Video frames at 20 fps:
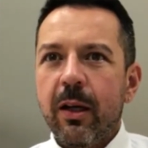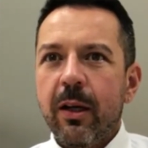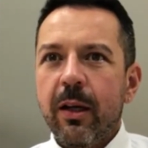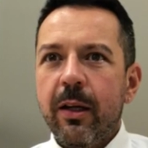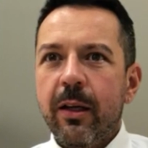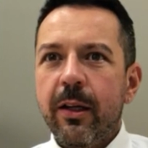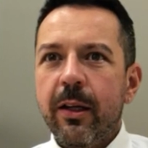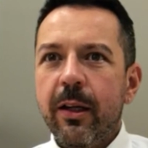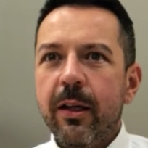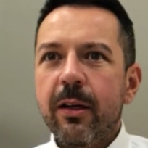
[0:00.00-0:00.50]

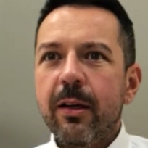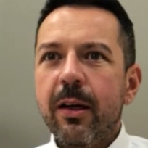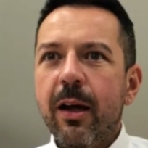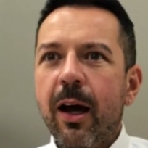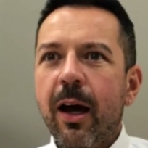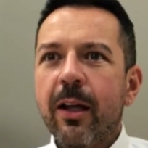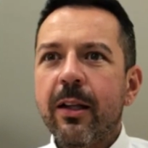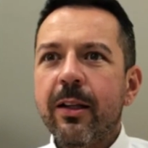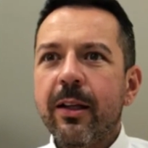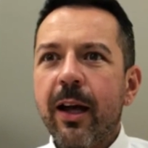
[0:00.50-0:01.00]
Here
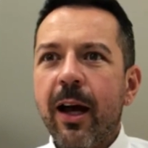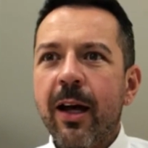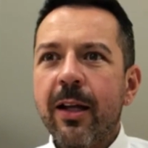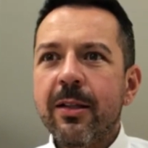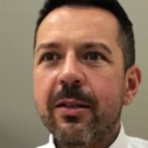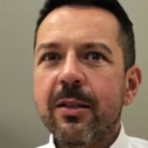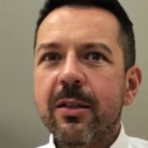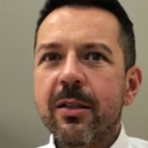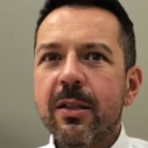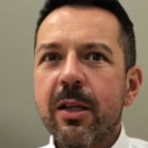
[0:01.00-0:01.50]
are the
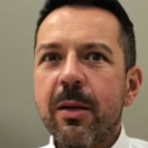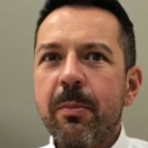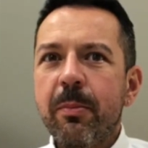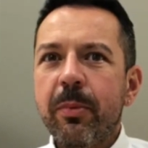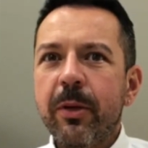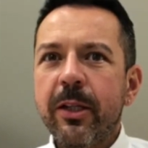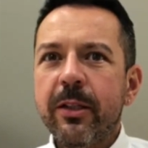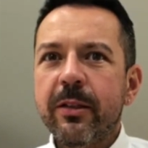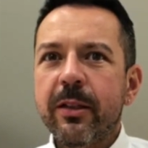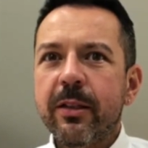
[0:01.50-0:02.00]
answers
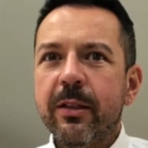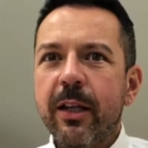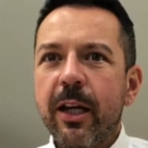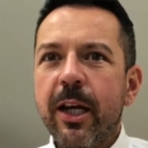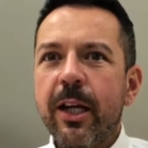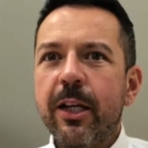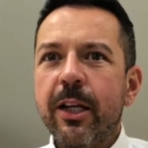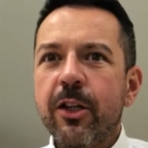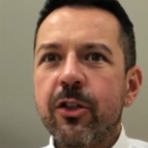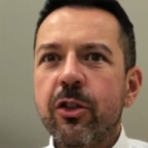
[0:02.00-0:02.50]
completed
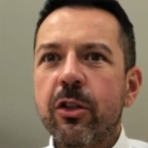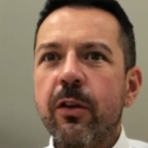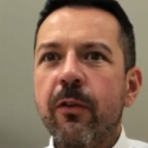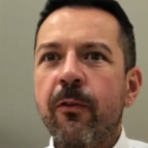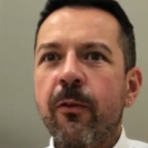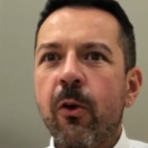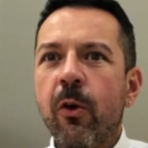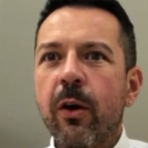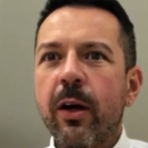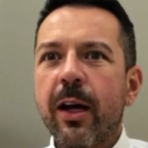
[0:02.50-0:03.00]
in each of the
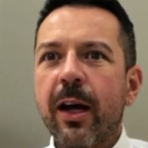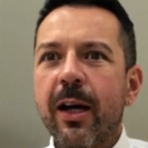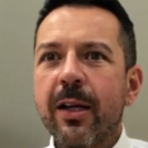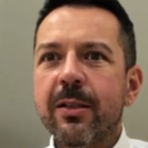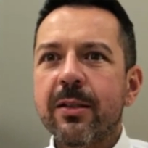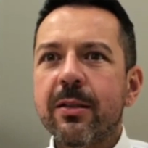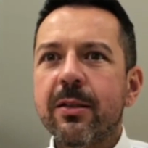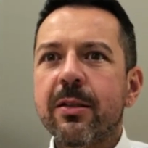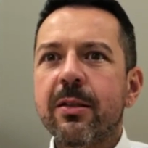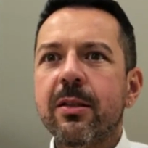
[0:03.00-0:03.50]

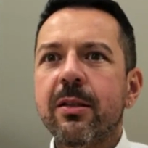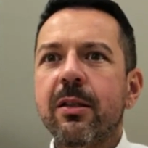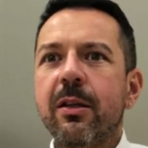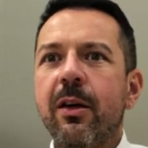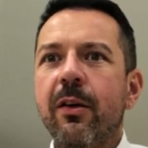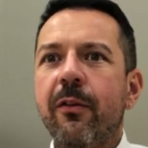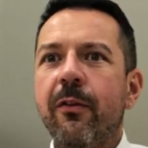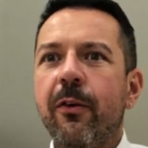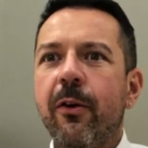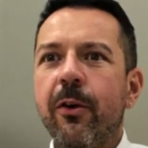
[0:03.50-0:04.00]
forecasts
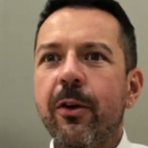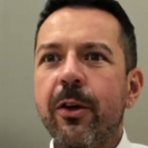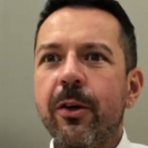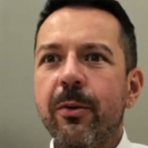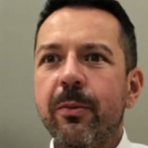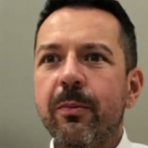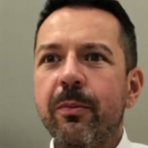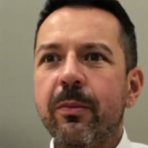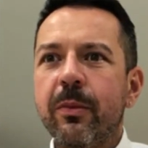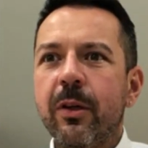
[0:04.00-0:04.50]
for
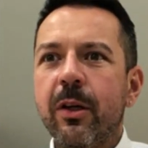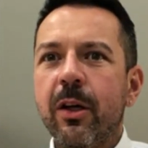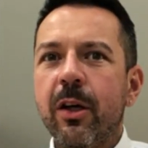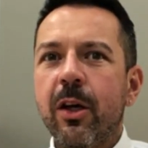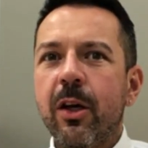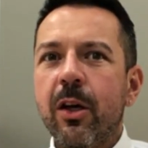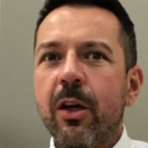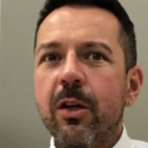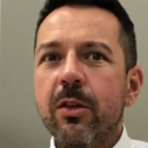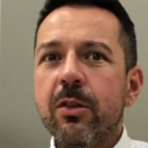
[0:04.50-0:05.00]
you,
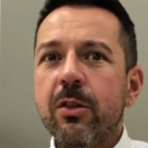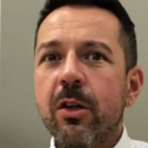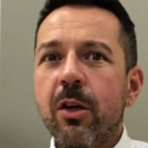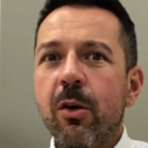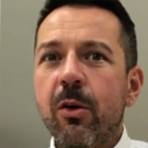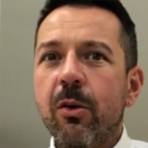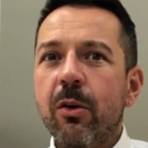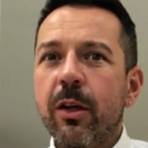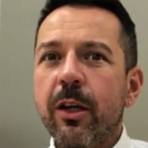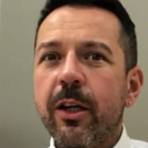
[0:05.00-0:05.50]

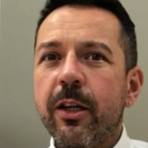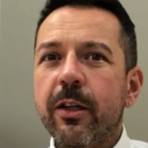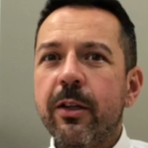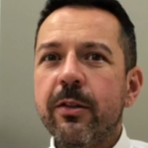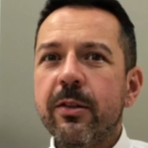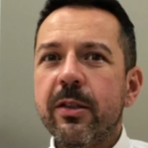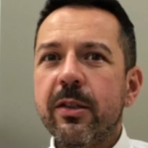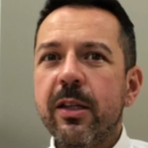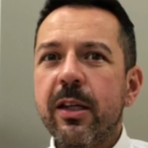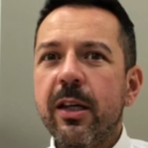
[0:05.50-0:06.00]
so you can
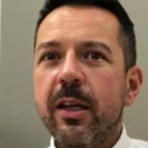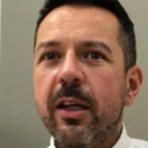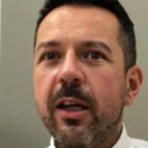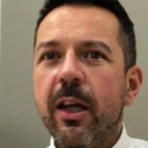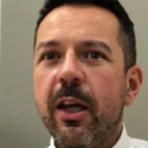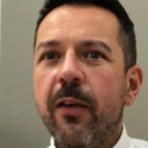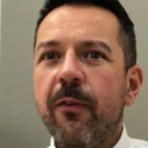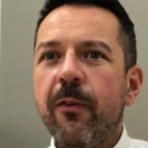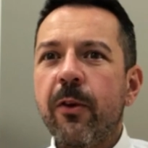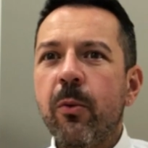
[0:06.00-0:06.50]
see
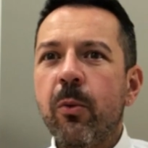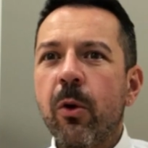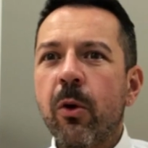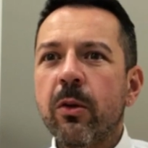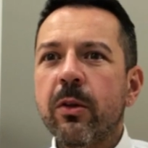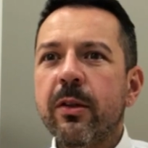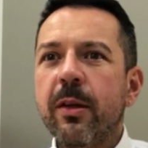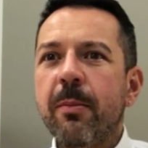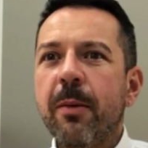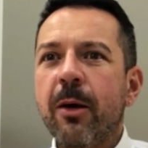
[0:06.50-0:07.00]
if you
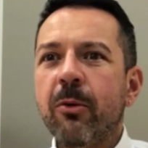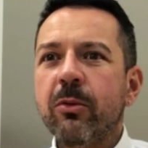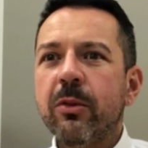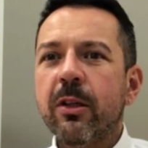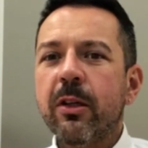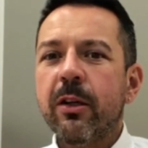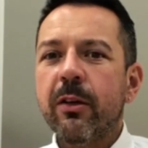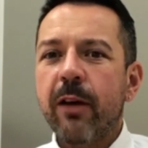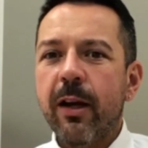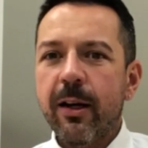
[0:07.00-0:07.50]
worked them out
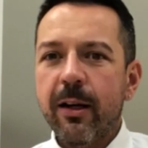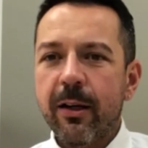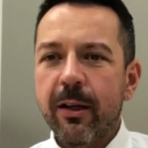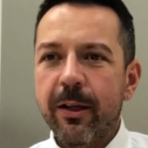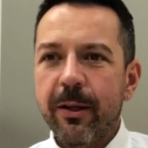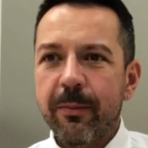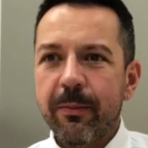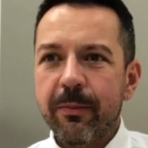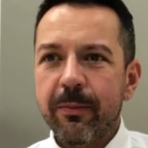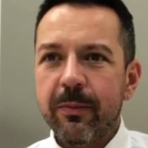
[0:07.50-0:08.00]

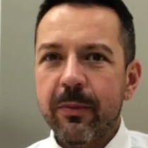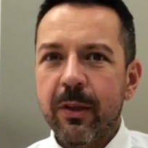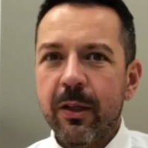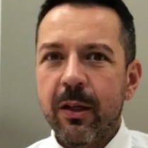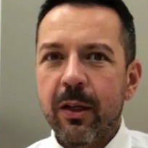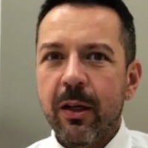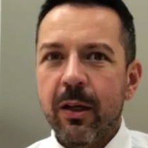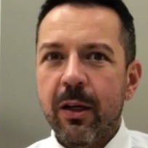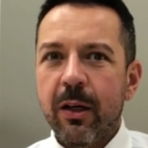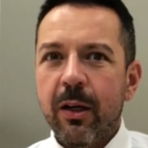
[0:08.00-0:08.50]
correctly.
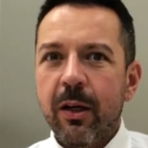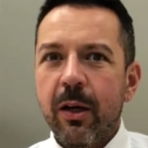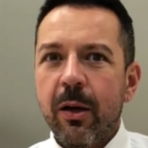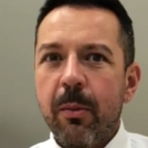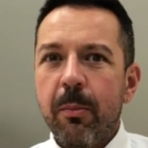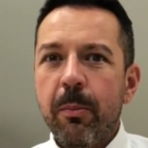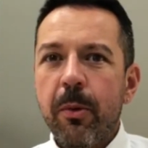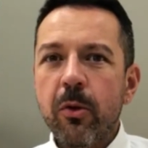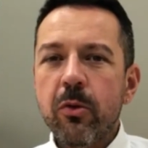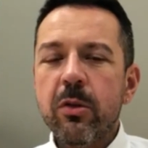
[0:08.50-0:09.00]

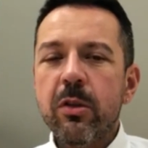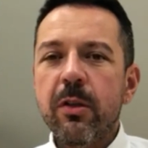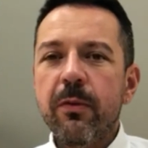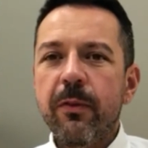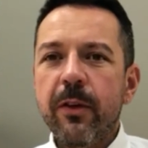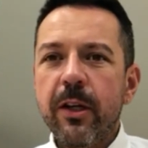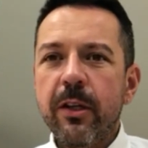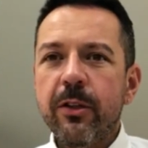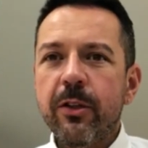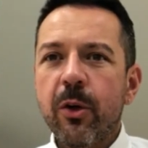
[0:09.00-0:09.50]
Pause the
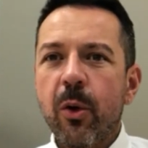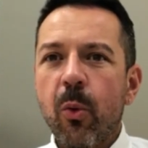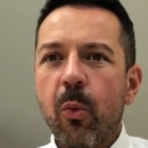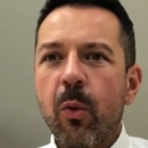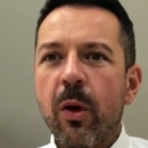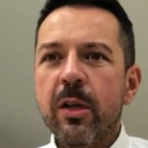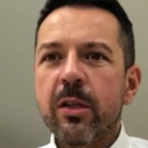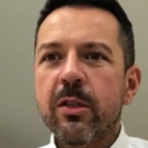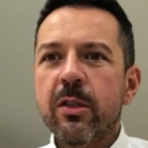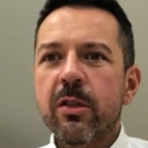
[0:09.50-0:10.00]
video
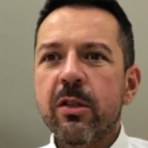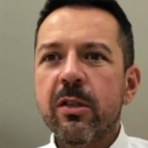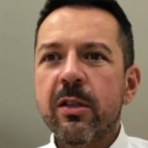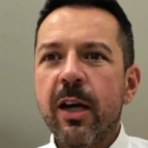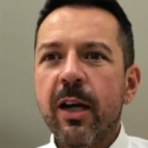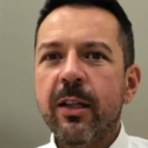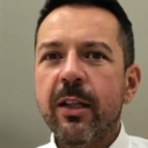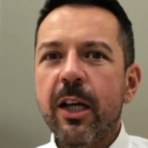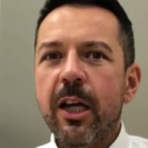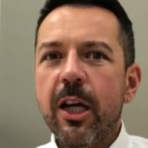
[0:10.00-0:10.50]
whilst you
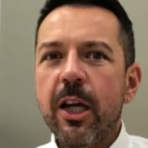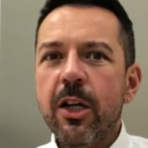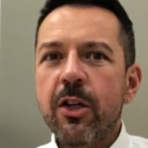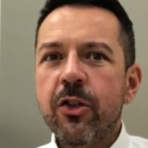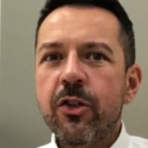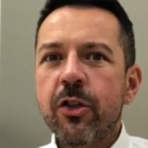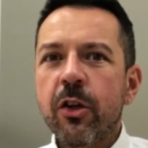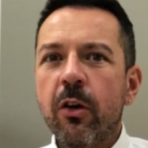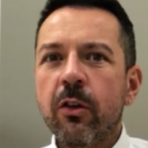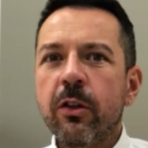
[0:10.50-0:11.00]
study
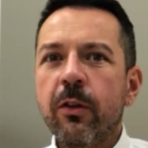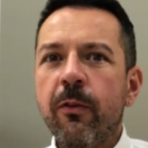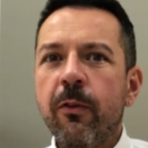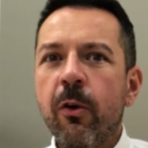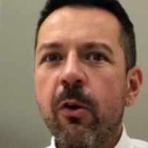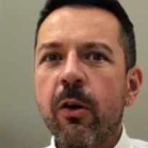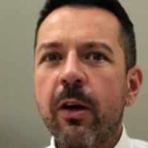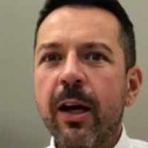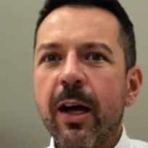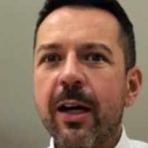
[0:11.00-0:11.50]
each of the
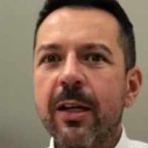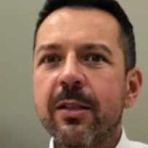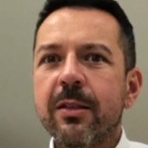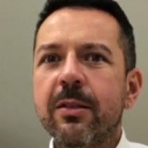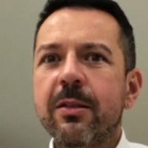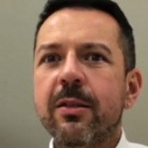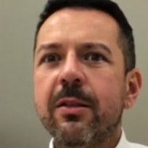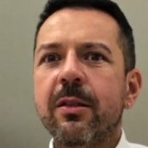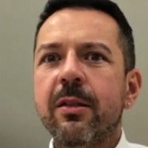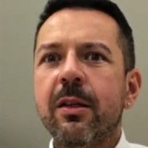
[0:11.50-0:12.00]

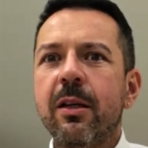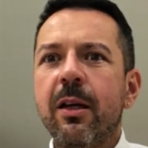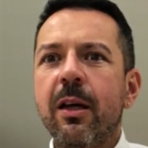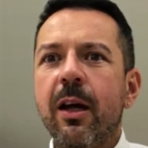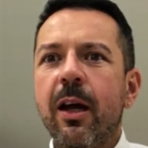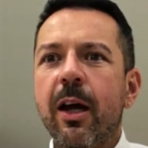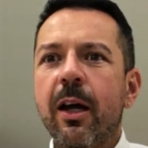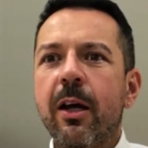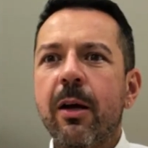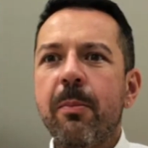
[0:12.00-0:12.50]
forecasts
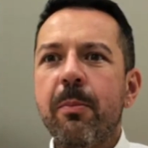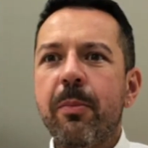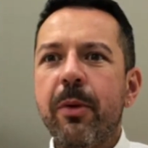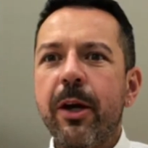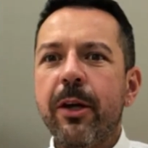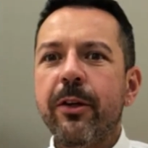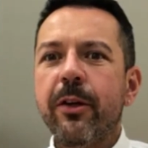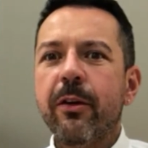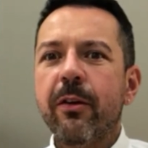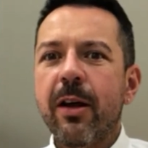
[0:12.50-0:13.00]
and compare your